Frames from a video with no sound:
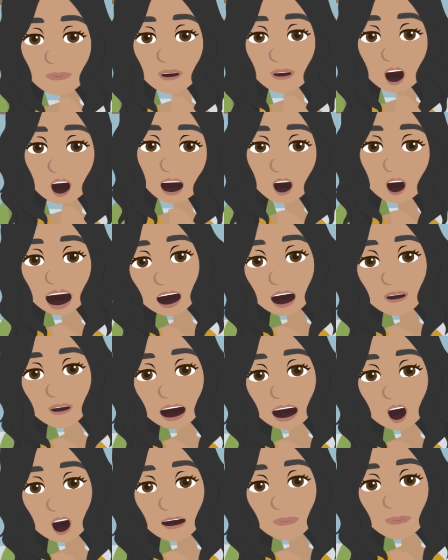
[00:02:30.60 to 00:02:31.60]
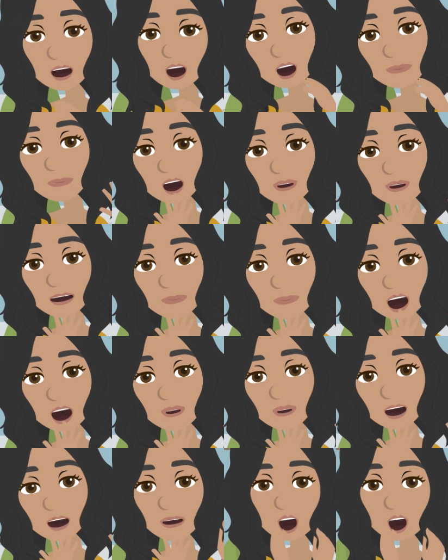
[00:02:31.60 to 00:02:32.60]
Now we are going to check which
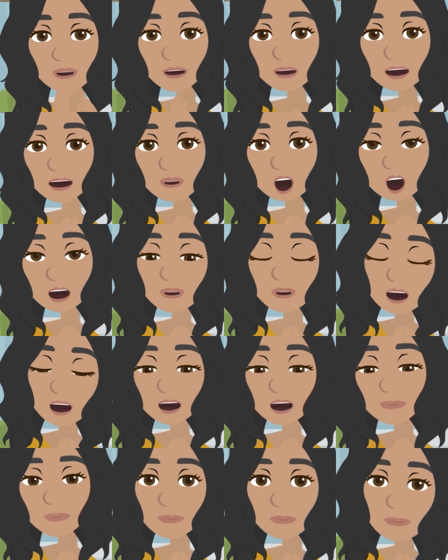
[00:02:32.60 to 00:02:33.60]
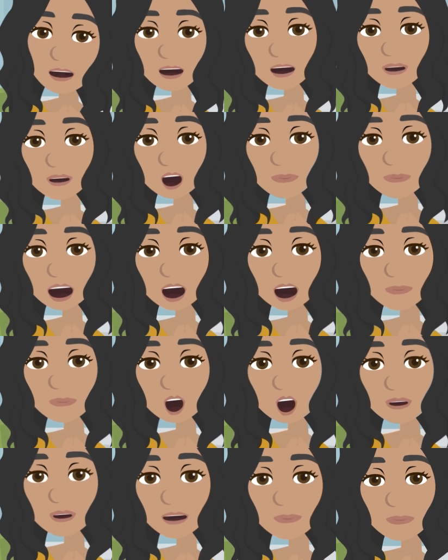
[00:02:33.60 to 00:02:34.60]
group we have been assigned to and head to our
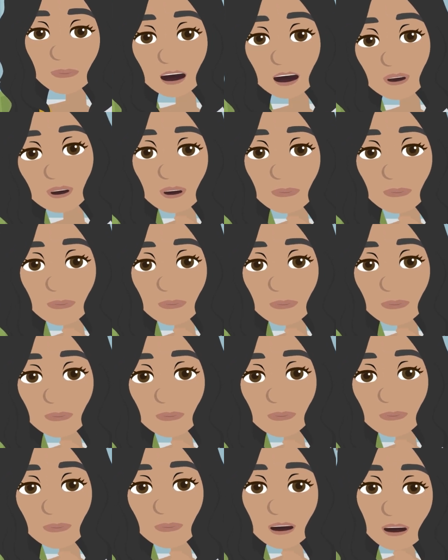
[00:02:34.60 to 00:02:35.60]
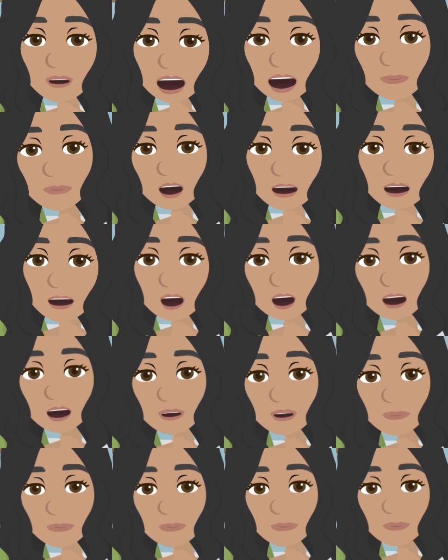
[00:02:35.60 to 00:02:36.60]
first activity. In this
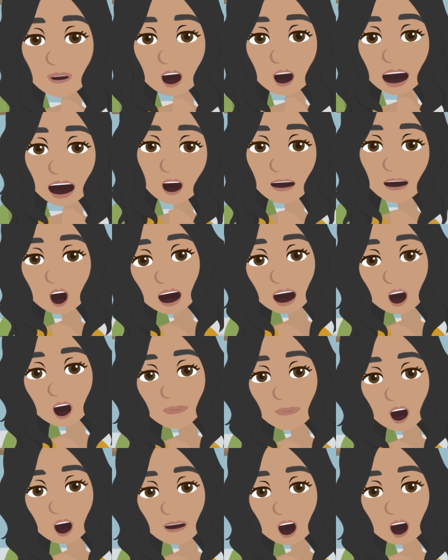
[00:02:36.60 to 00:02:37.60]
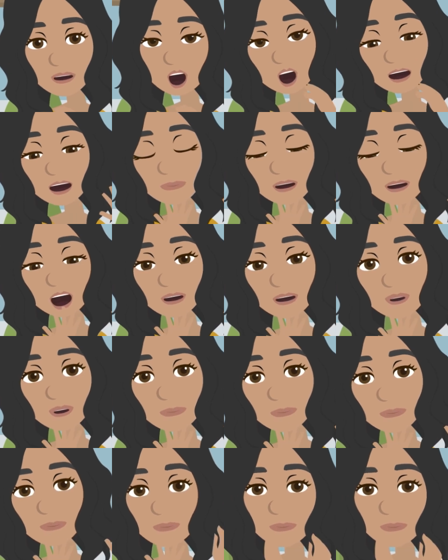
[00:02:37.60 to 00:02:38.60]
scenario, we have been allocated group A.
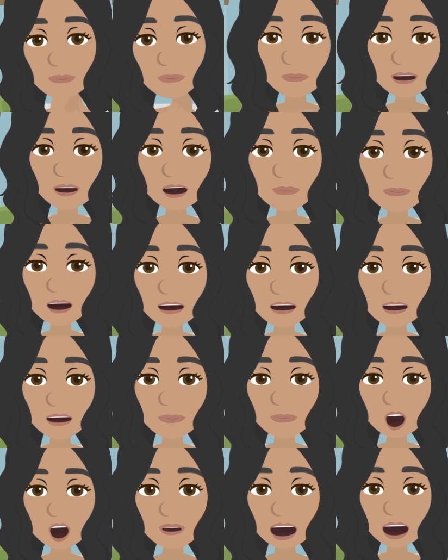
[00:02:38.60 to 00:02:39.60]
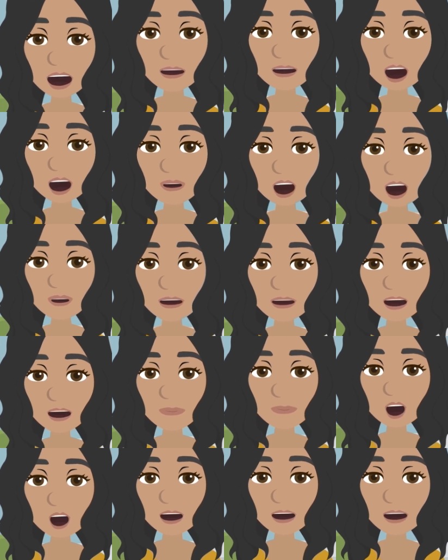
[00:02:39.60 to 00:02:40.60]
This means that we will be having our
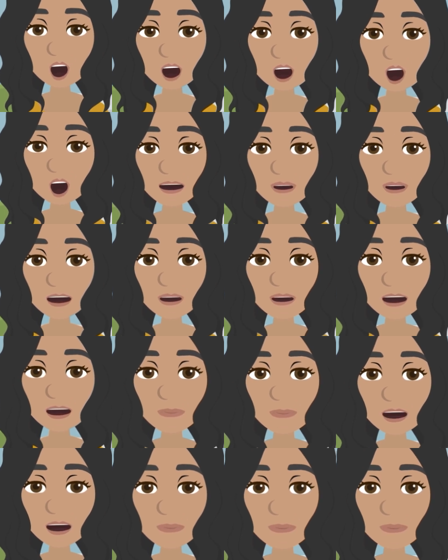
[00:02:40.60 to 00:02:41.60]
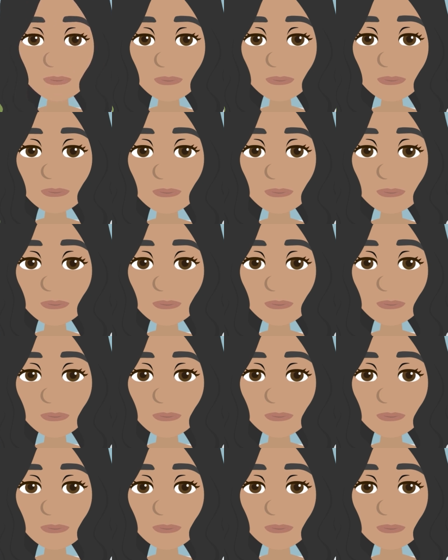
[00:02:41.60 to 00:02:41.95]
individual interview first.